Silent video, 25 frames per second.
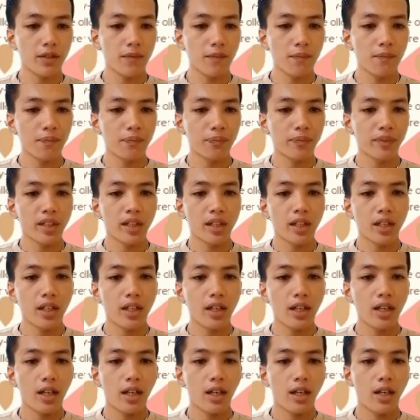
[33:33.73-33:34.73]

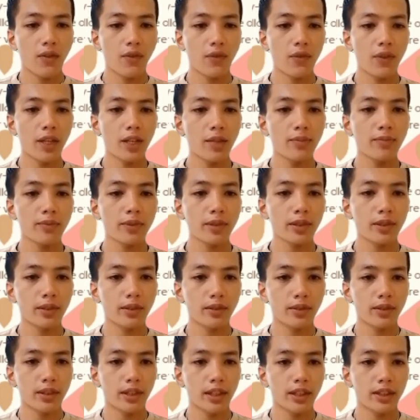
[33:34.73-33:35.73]
A film
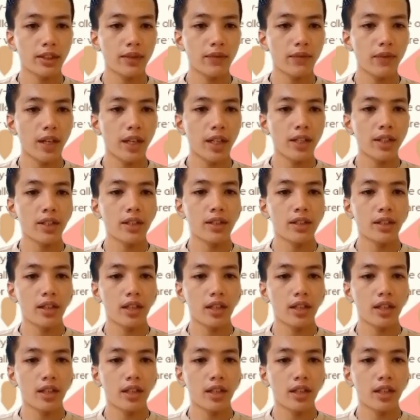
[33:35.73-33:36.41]
classified